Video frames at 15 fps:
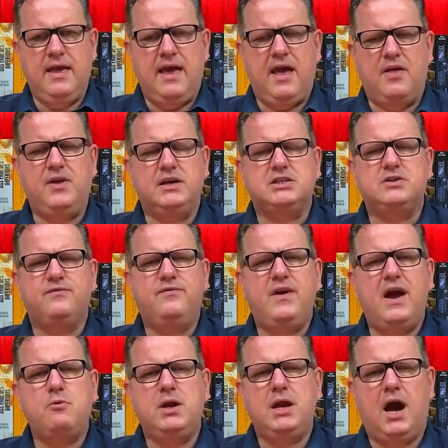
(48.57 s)
and there's a
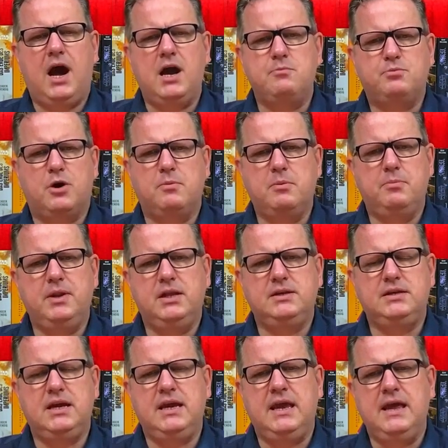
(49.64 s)
very high
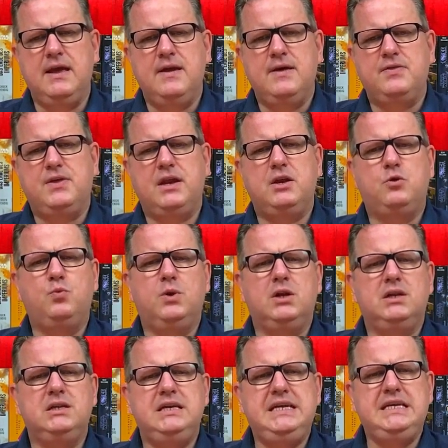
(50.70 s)
probability that it will
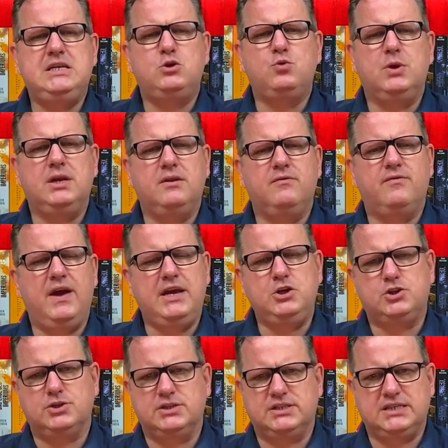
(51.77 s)
lead to an
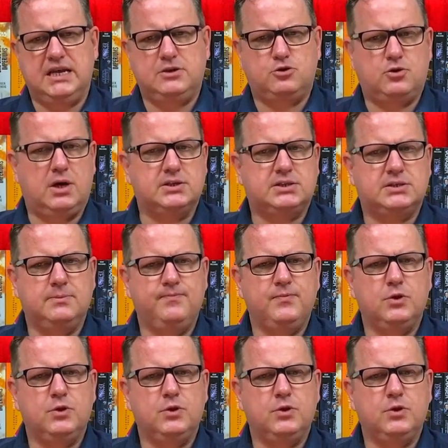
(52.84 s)
invasion, said Truss,